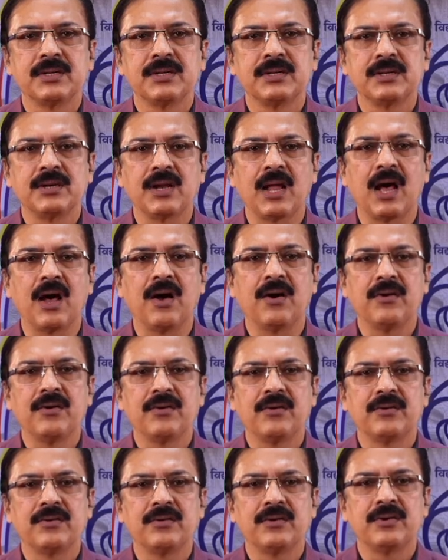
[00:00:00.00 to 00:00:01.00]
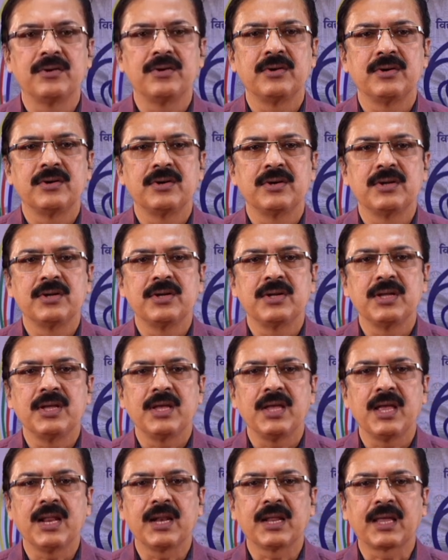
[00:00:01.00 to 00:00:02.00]
Now,
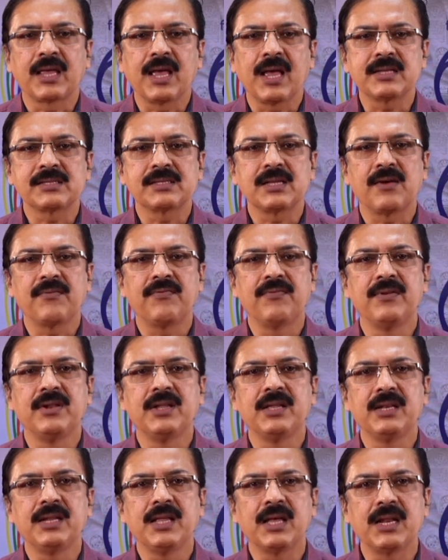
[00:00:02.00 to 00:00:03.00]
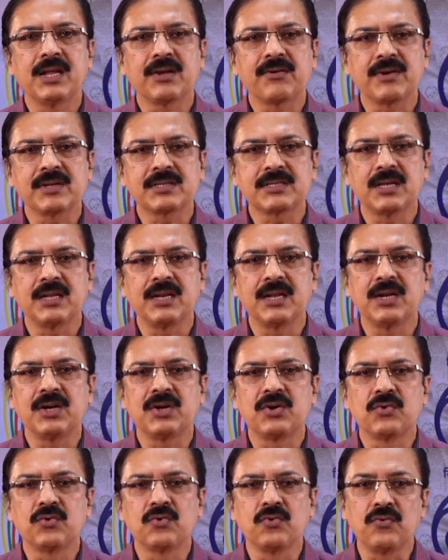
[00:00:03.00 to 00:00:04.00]
in case of linear equation in
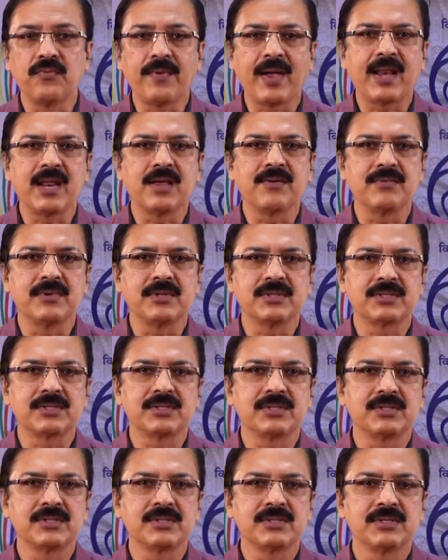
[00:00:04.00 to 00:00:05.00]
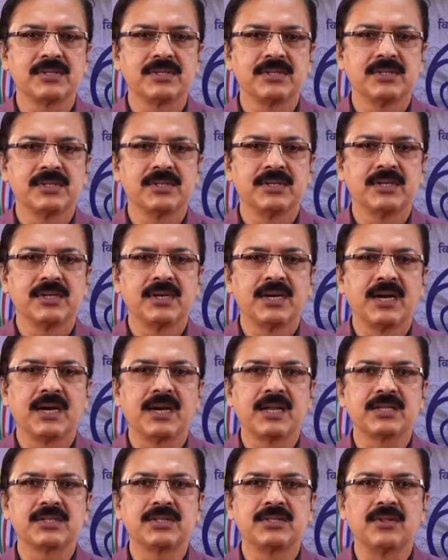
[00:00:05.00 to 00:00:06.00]
two variables, it
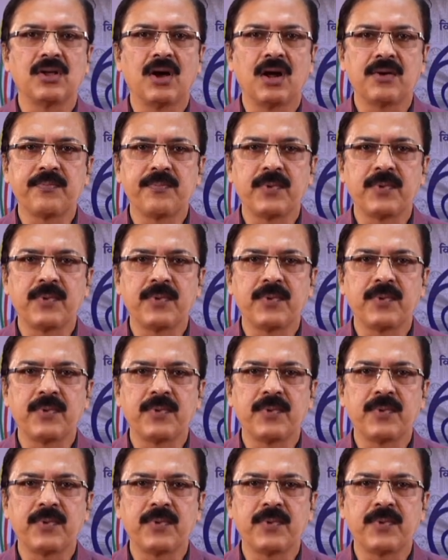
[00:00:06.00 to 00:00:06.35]
is not